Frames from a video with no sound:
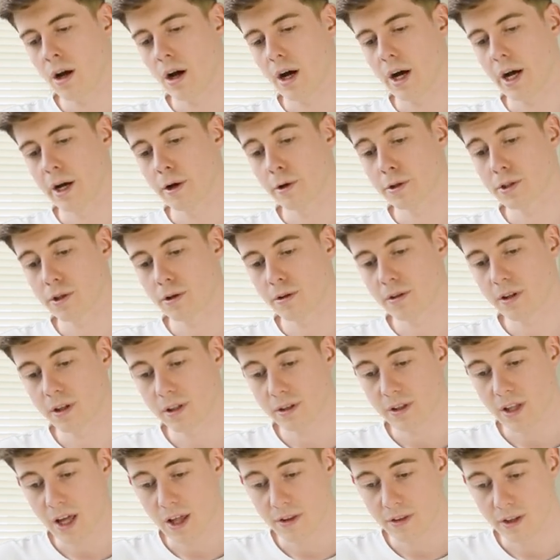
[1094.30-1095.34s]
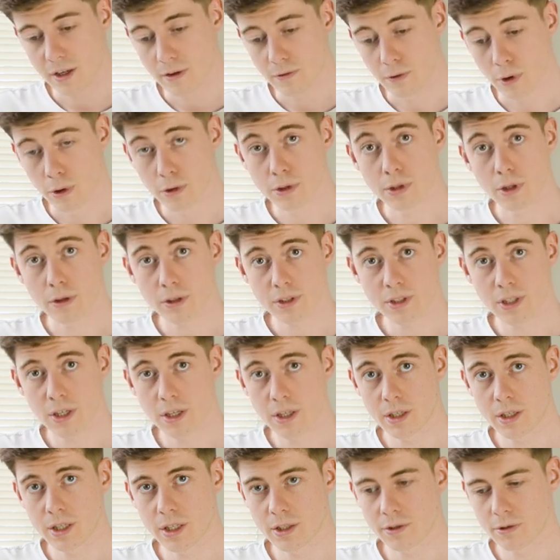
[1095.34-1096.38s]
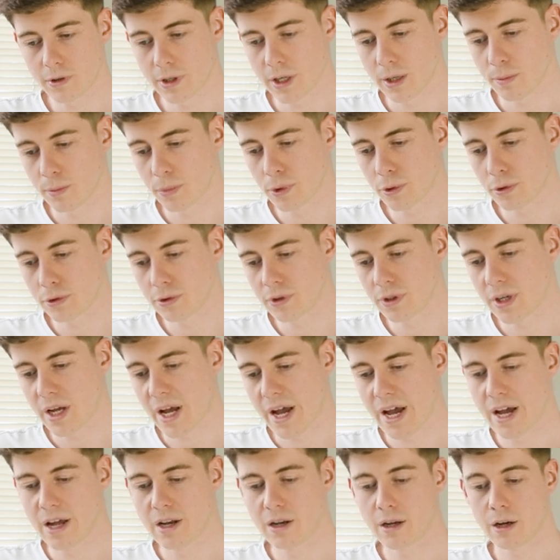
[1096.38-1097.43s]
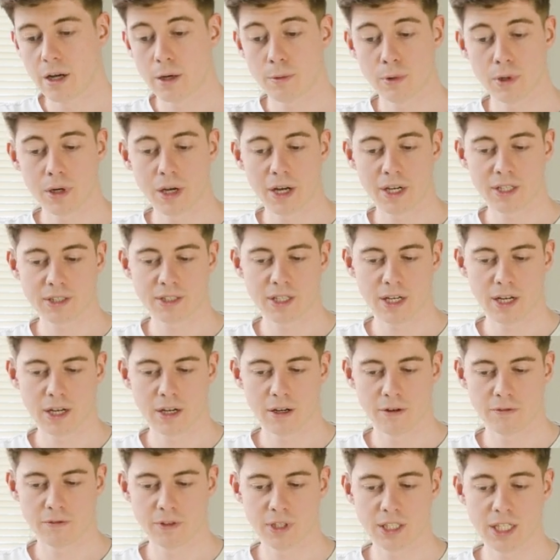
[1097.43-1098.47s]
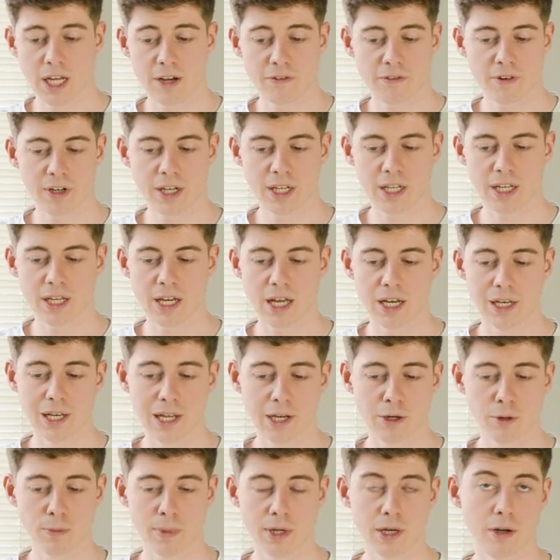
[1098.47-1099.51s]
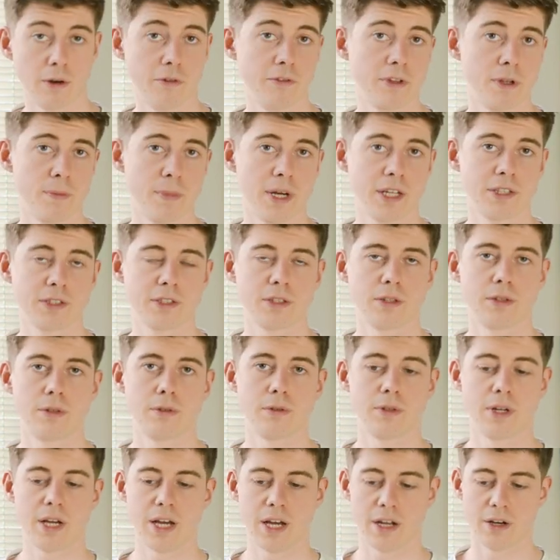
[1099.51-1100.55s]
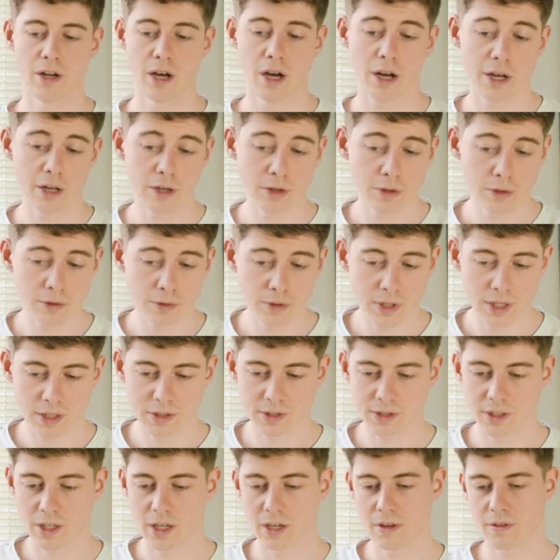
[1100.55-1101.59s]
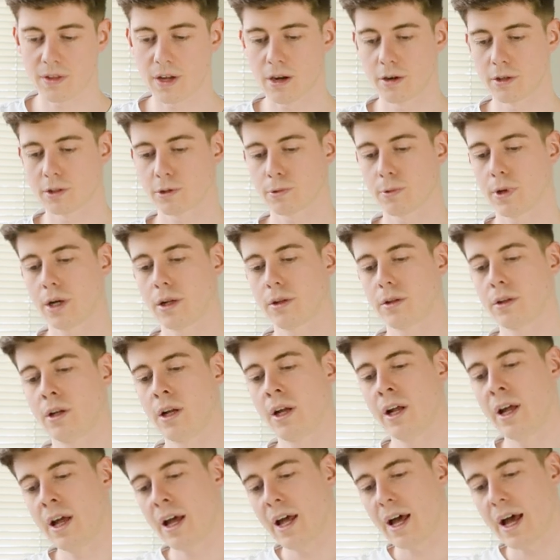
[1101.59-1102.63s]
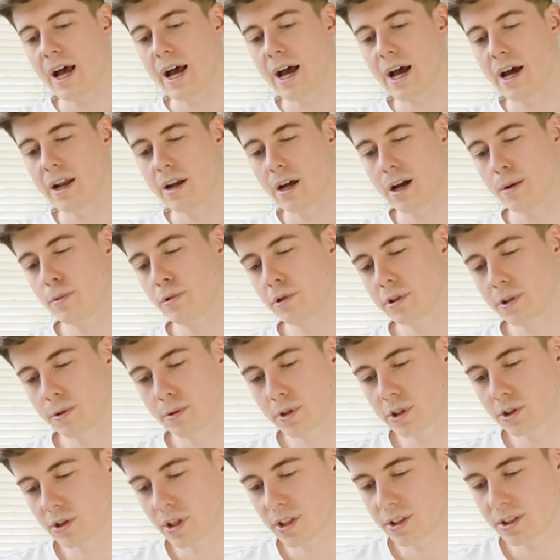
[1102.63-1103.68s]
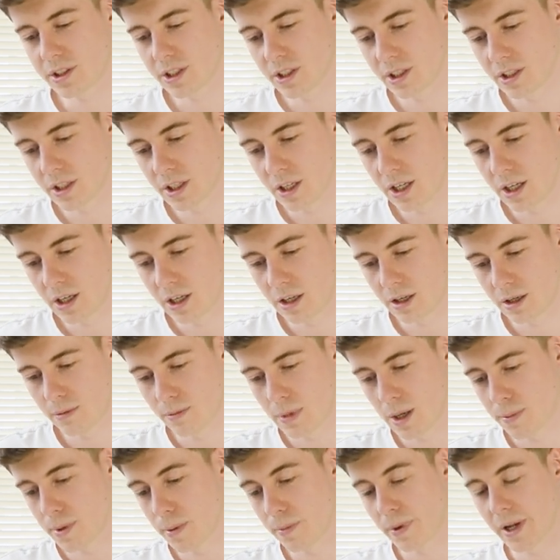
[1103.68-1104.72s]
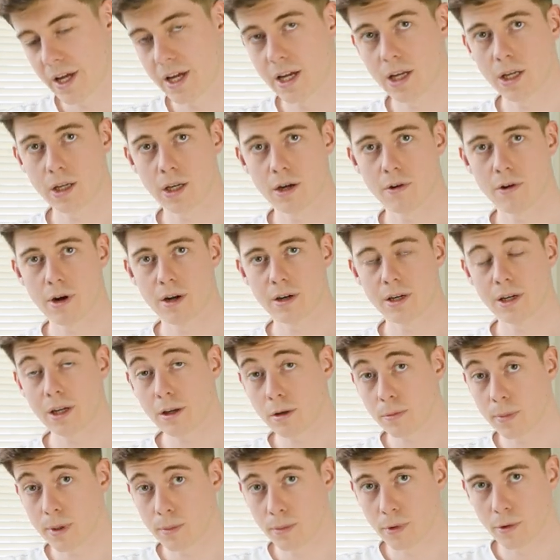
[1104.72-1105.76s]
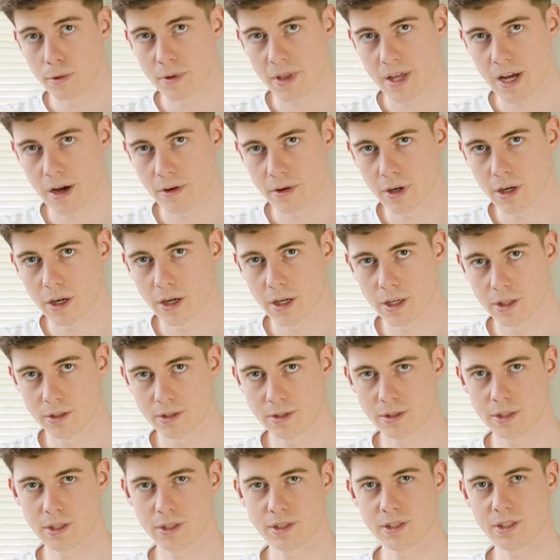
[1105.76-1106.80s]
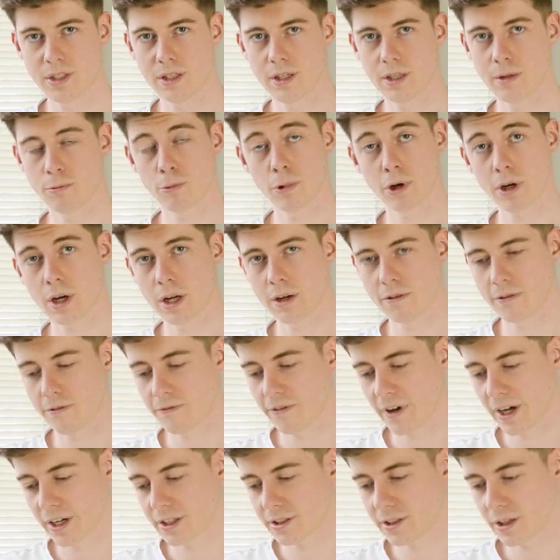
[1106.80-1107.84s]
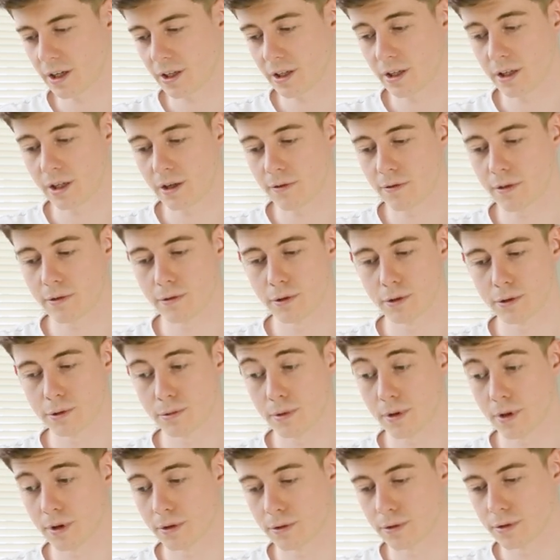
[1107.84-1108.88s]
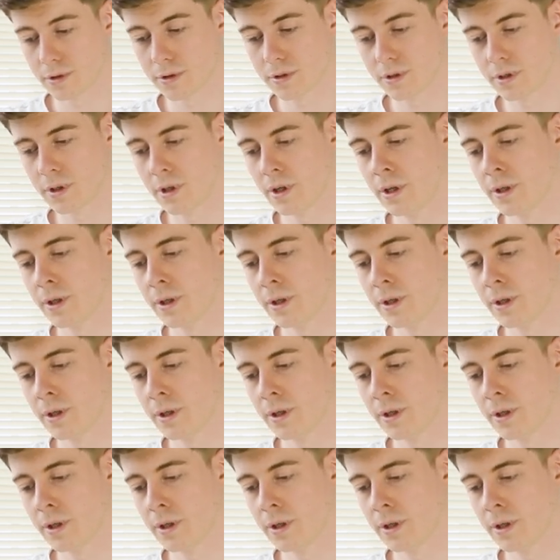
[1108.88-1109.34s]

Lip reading: I also think that the rose oxide is really important, and I would like to have definitely a little bit of damascone and ionone inside of there as well. And I'm also interested in maybe playing around a little bit more with the aldehydes to see what kind of effects I can give the rose with those.